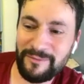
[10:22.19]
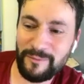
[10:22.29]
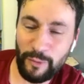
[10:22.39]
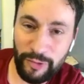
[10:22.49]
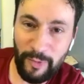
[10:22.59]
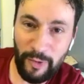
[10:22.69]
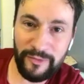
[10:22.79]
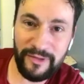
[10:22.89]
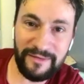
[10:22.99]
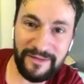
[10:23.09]
work
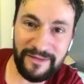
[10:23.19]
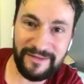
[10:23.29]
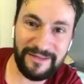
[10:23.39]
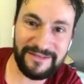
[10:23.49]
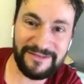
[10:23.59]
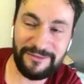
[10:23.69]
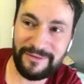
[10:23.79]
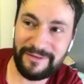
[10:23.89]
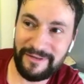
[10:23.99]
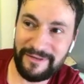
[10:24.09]
mode and it's
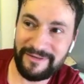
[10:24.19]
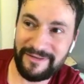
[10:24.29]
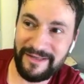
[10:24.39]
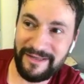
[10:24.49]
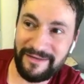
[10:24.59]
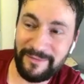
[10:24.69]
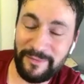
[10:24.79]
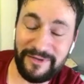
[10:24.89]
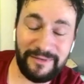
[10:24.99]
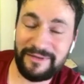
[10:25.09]
all,
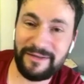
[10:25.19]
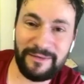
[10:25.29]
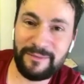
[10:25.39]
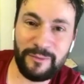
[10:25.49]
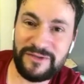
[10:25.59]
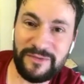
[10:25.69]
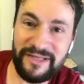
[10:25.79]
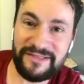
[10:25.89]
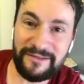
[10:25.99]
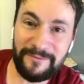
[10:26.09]
it was
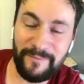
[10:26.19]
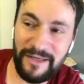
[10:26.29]
amazing.